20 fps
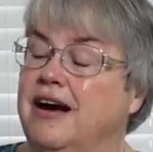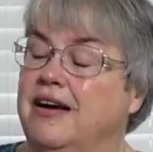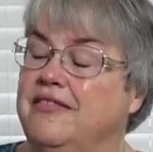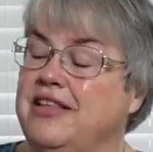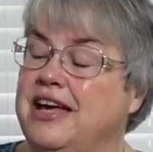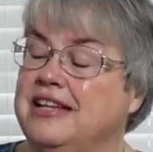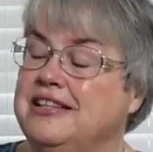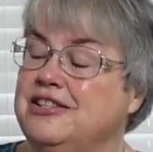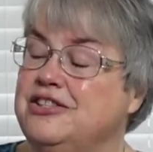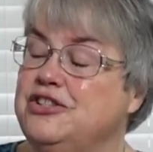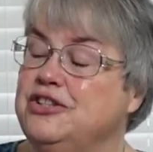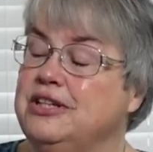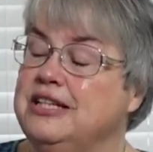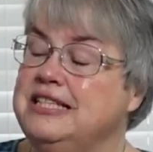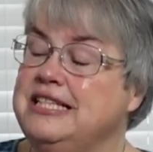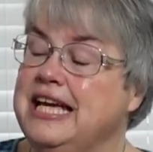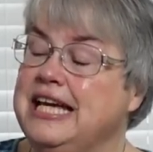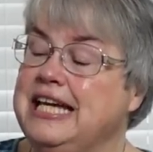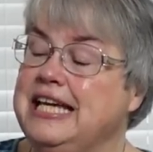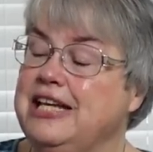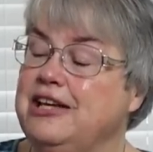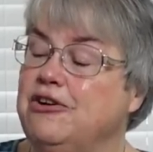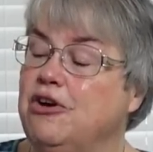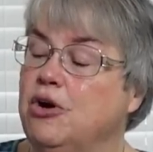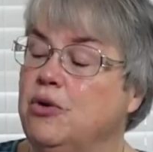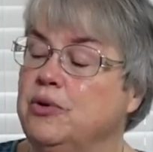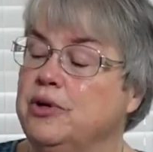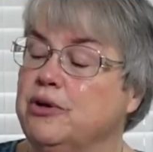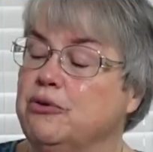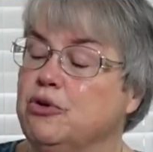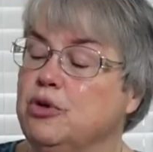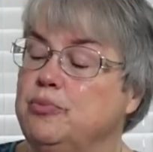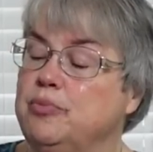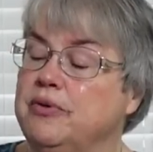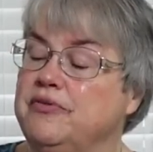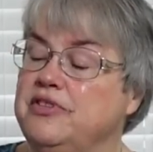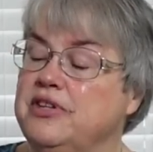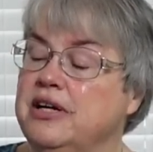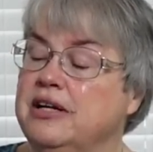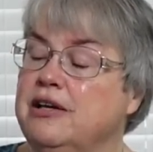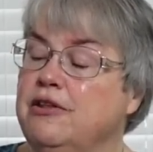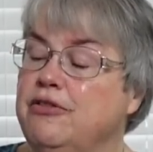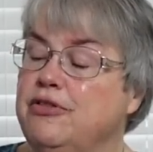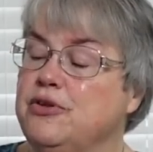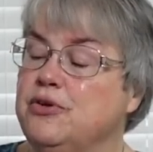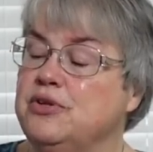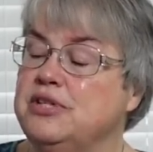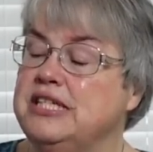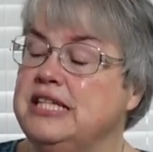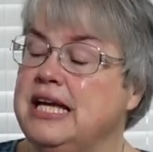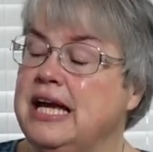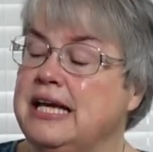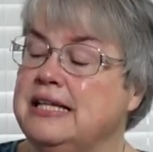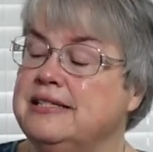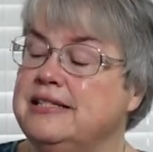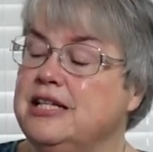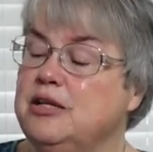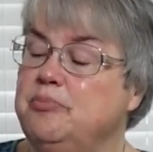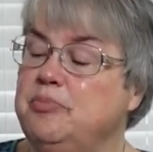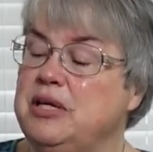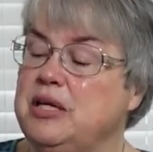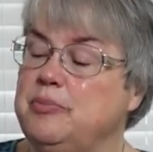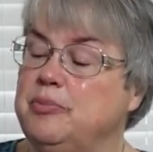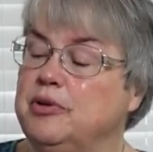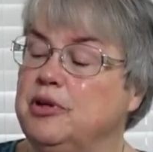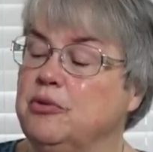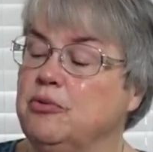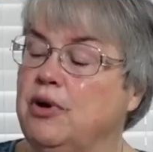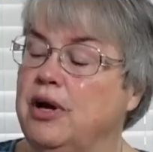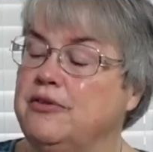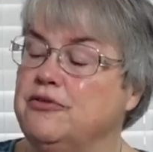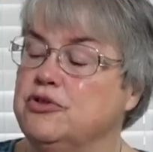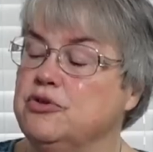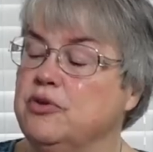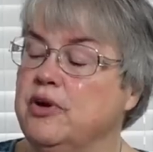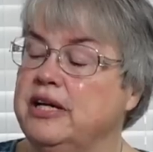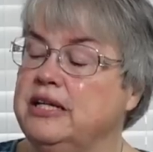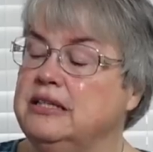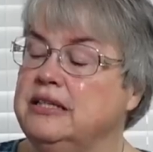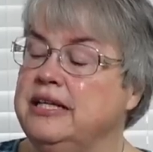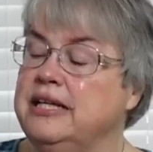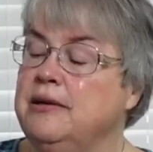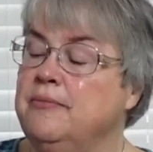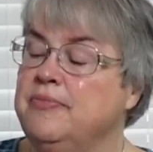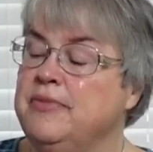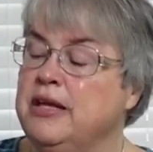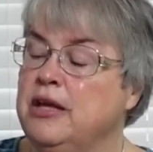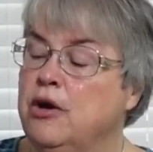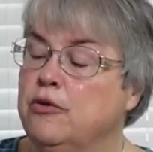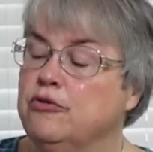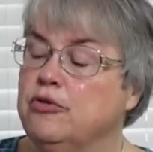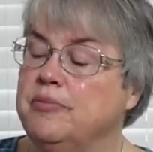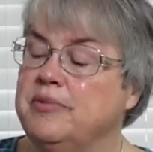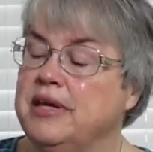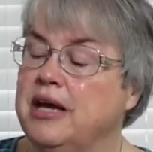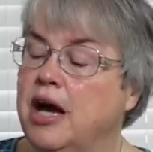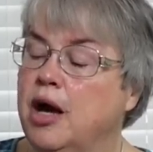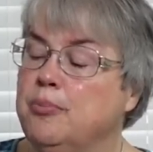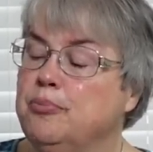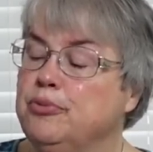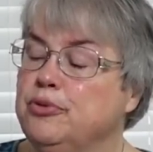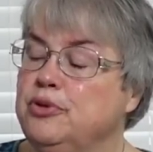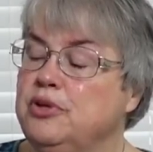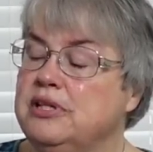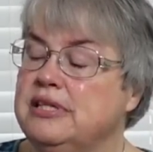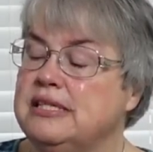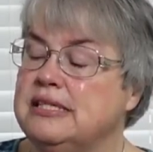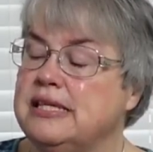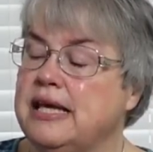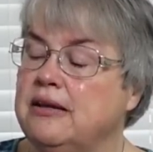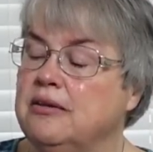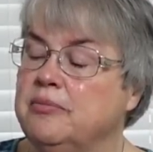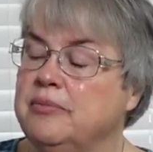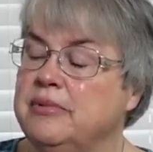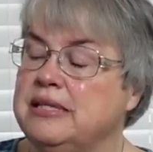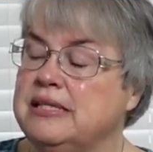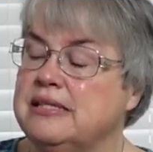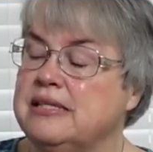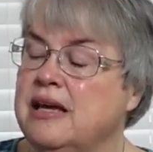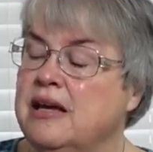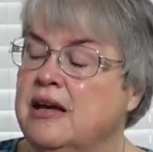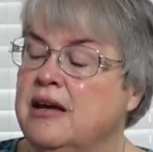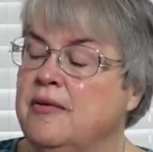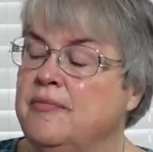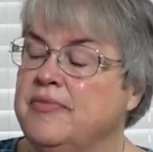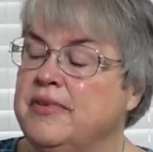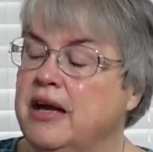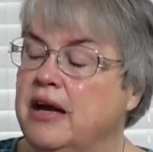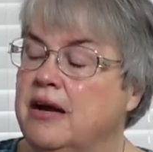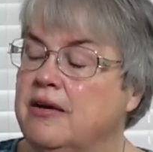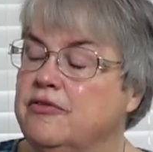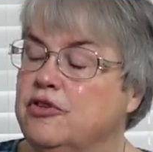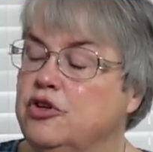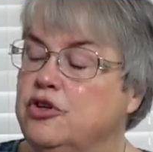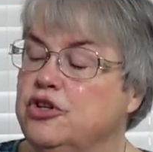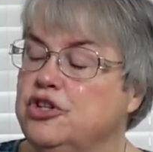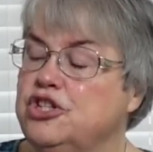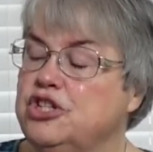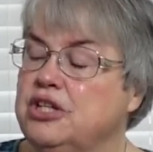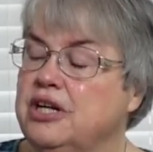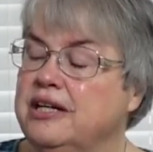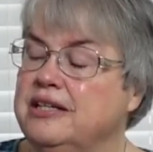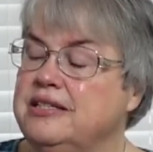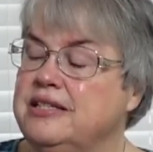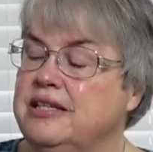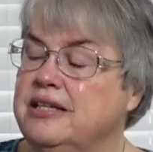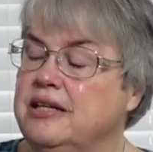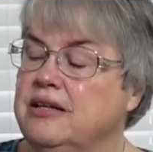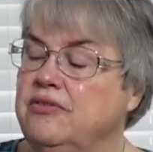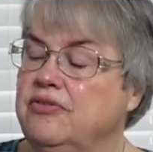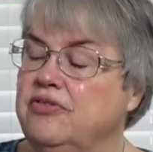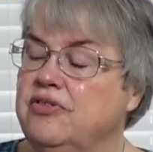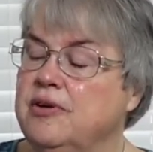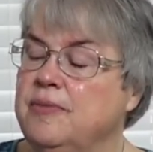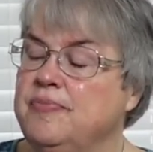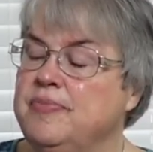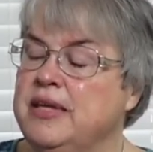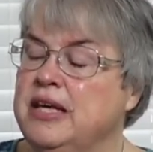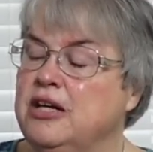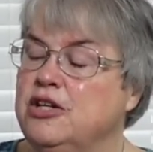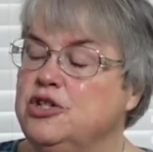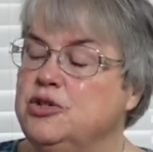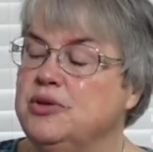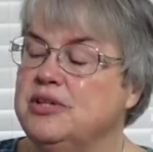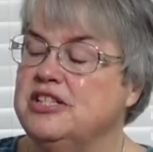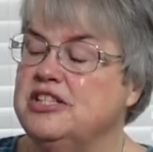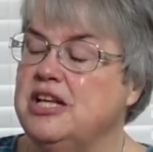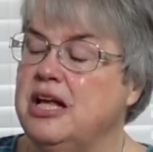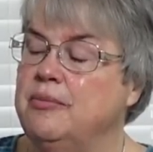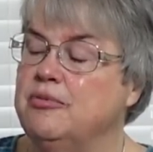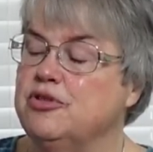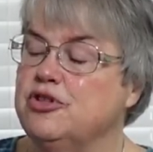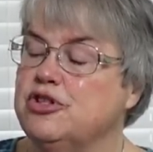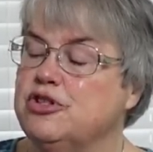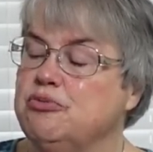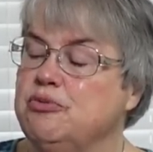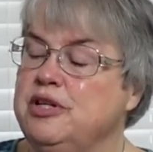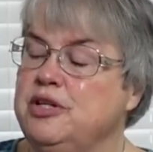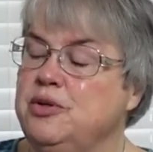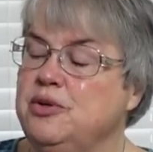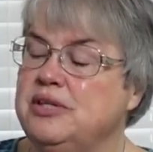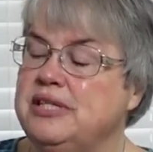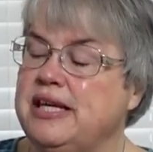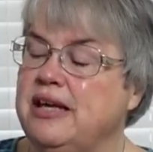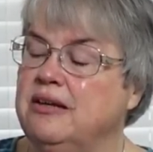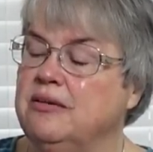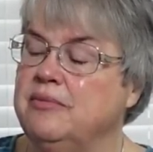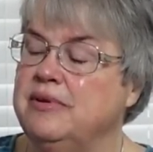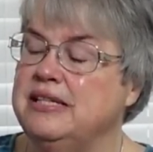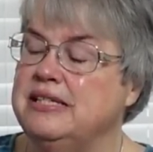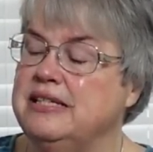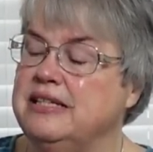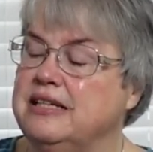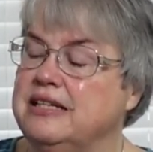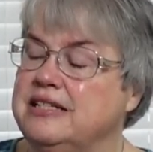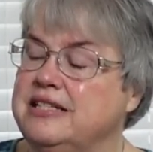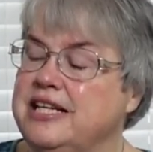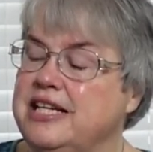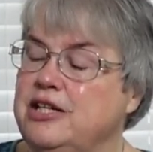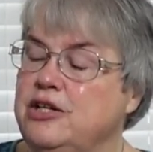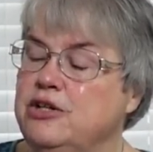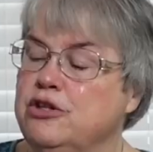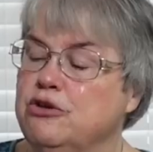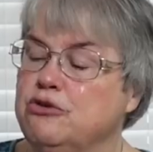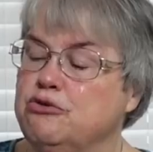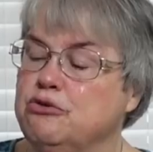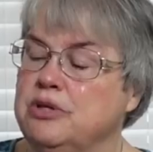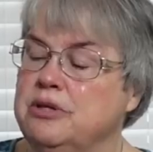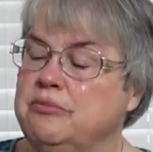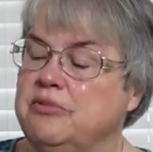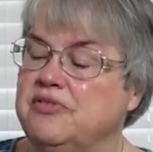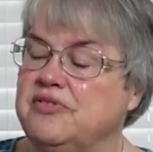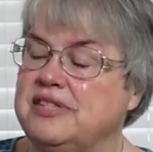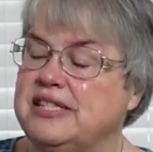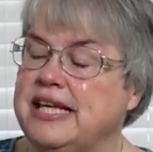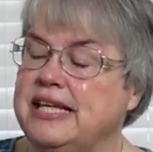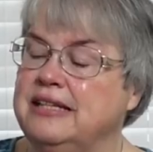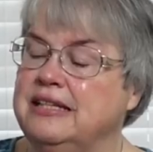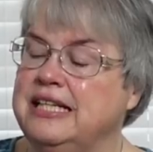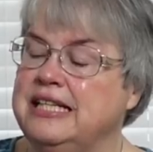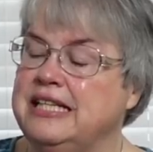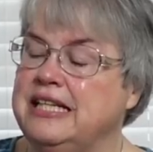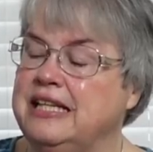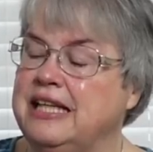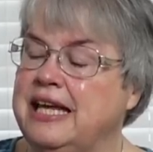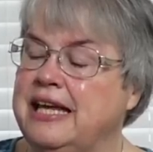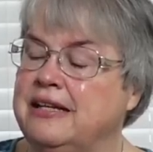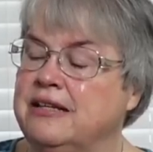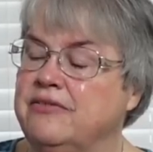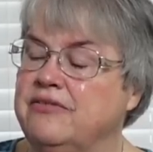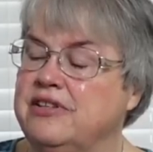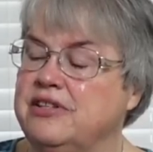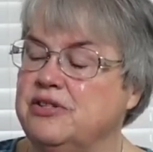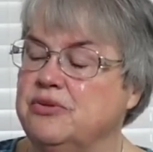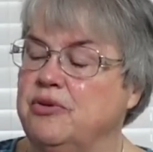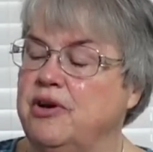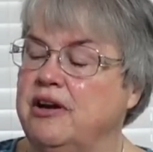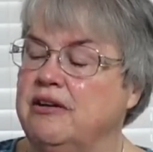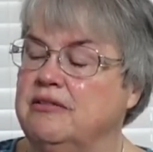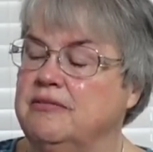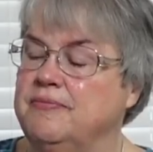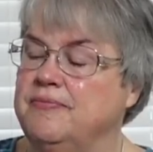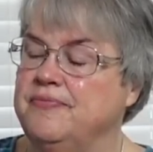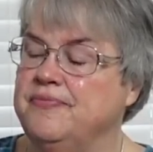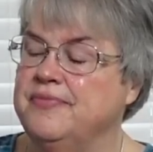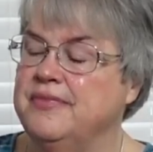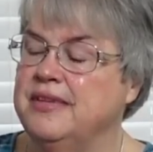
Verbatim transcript: That is until a decade ago when a group of young, enthusiastic people arrived directly from the uprooted settlements of Gush Katif to establish three new settlements and continue their dream of settling the land of Israel.